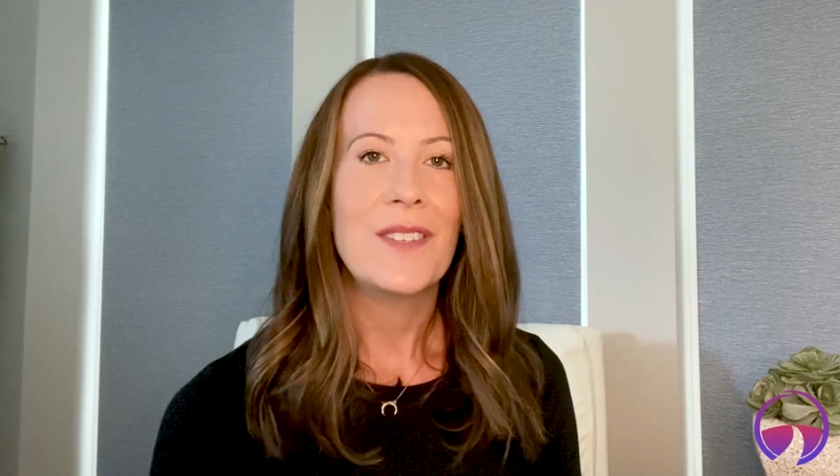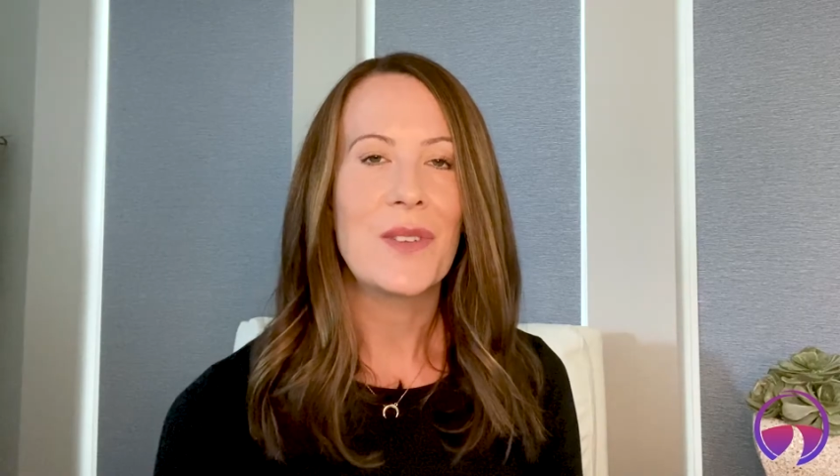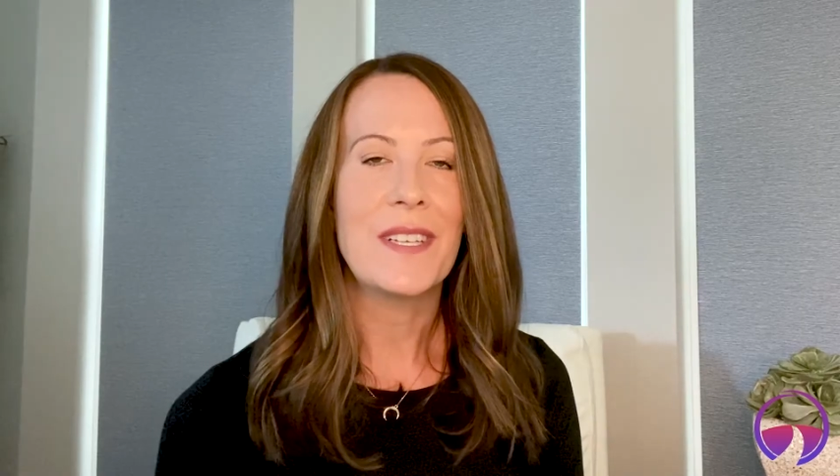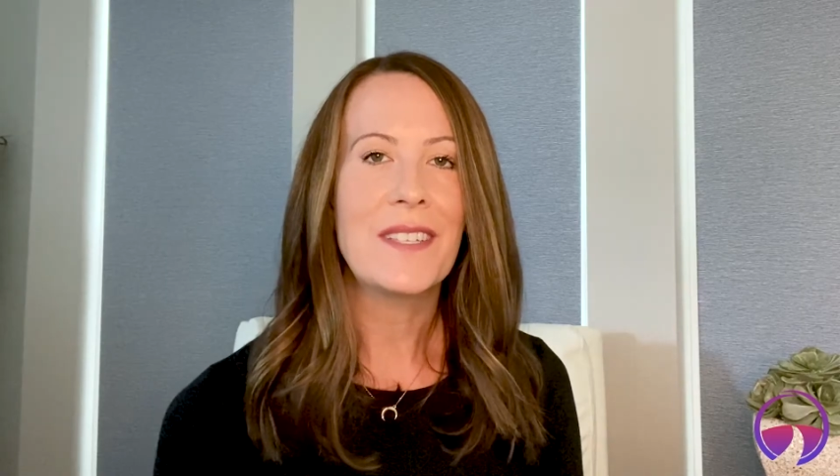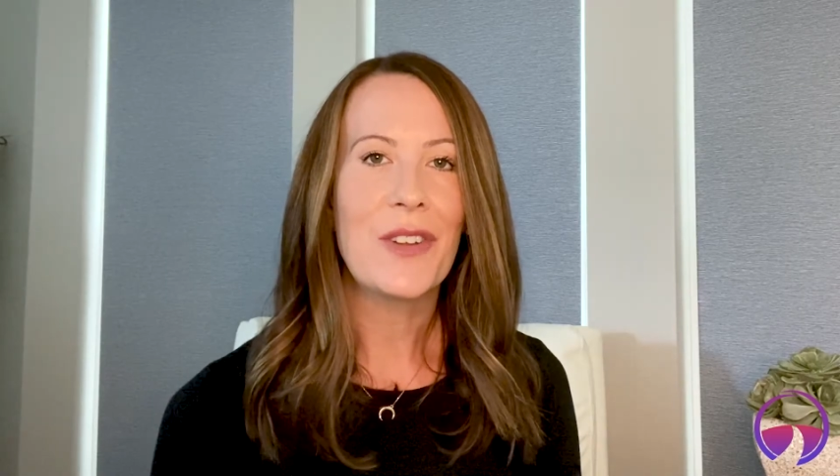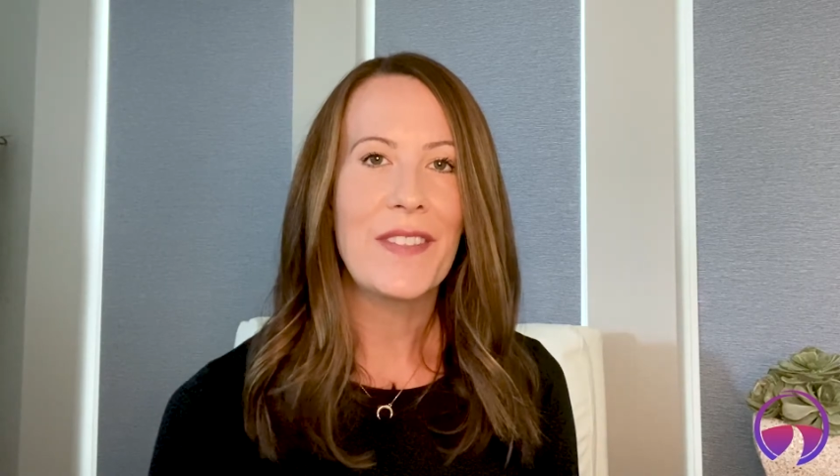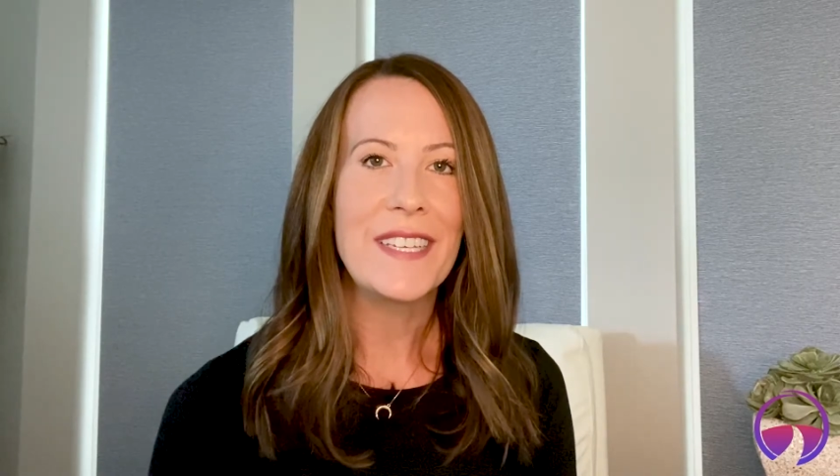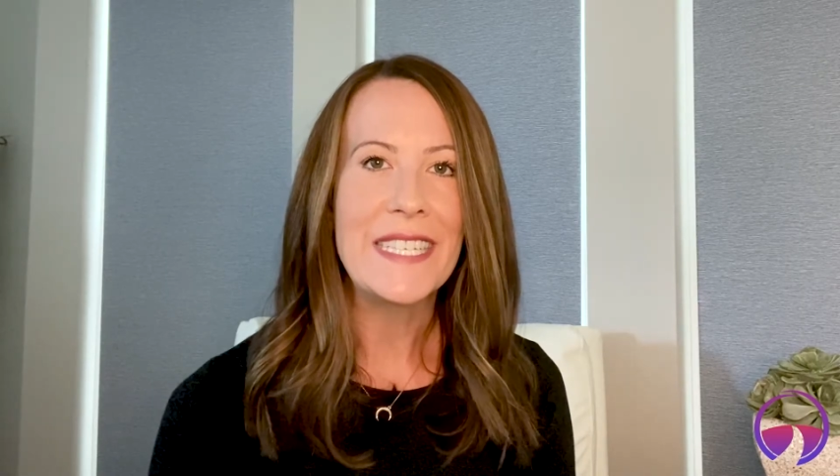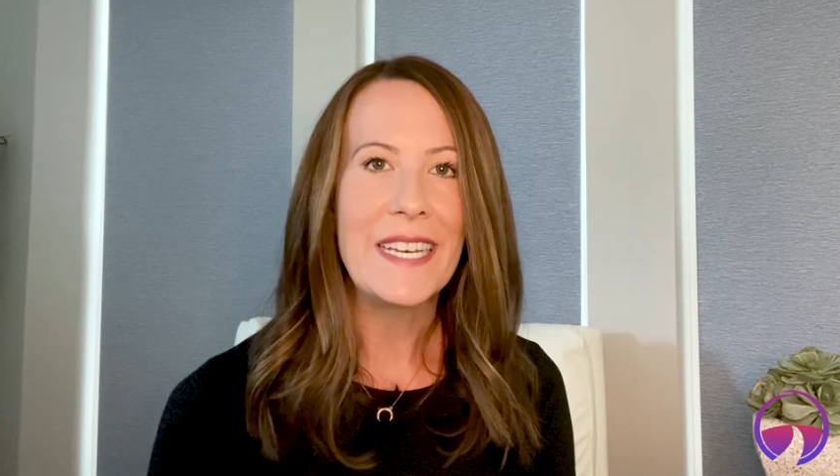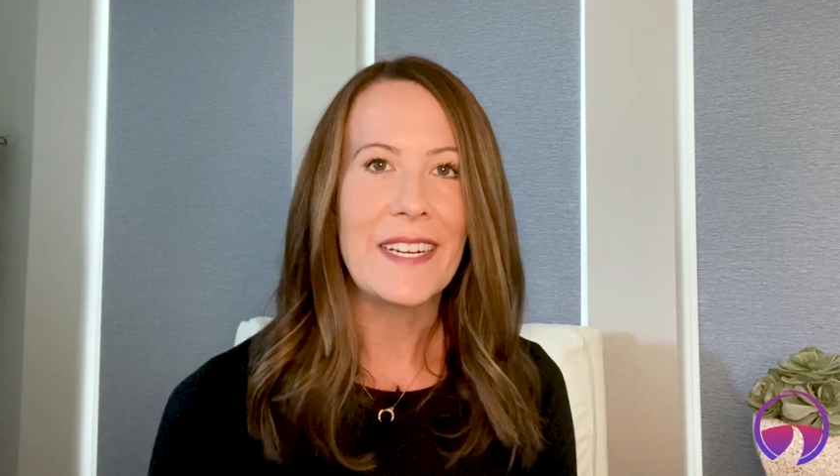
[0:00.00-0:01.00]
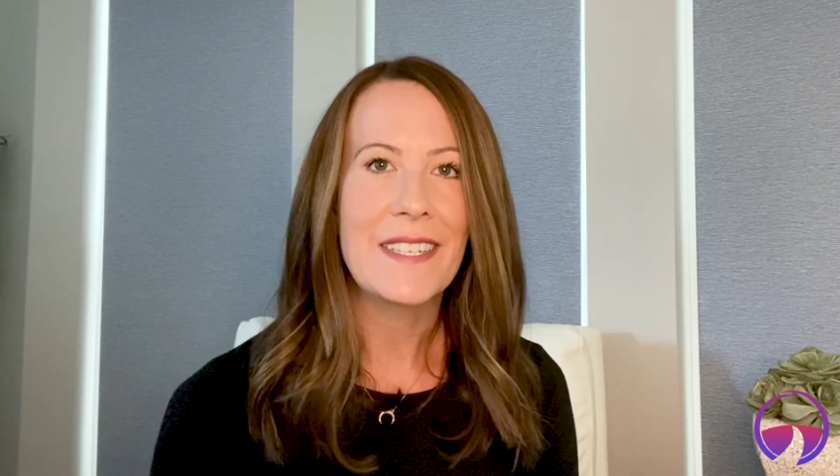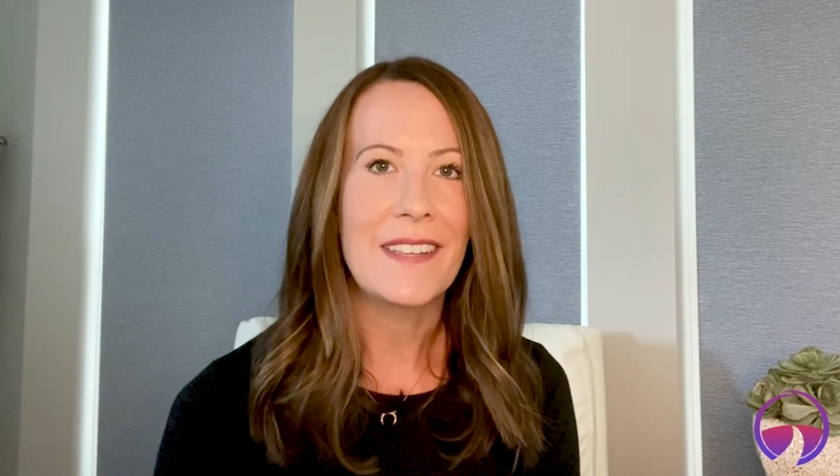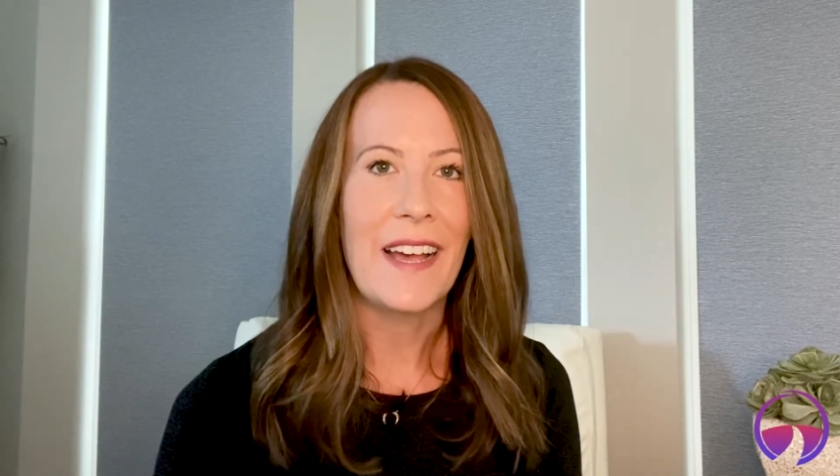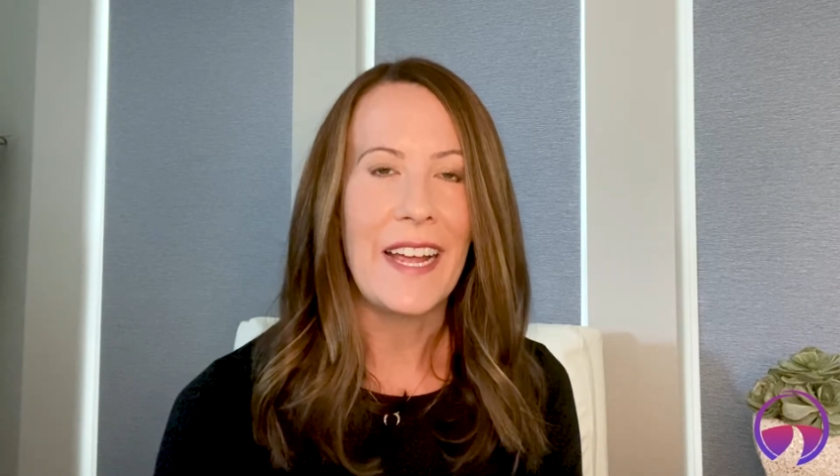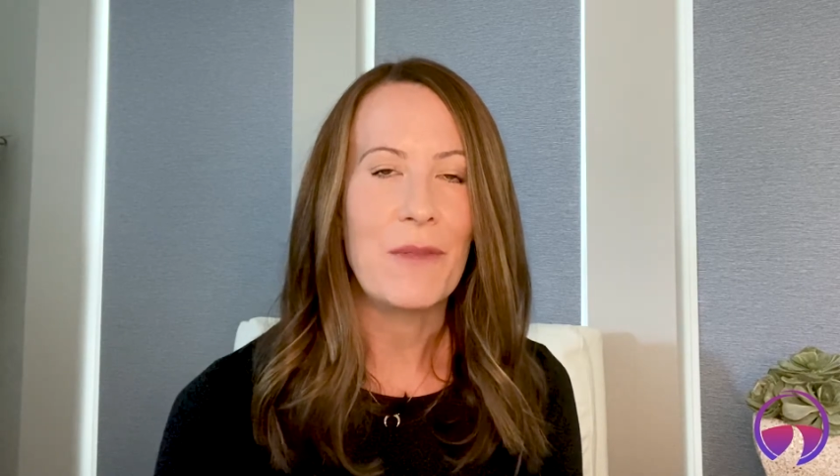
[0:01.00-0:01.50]
So let's look at this next
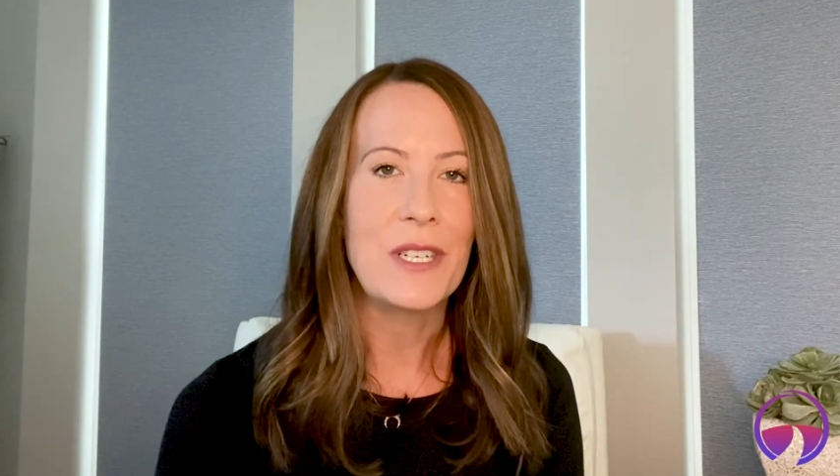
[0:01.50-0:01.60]
slide,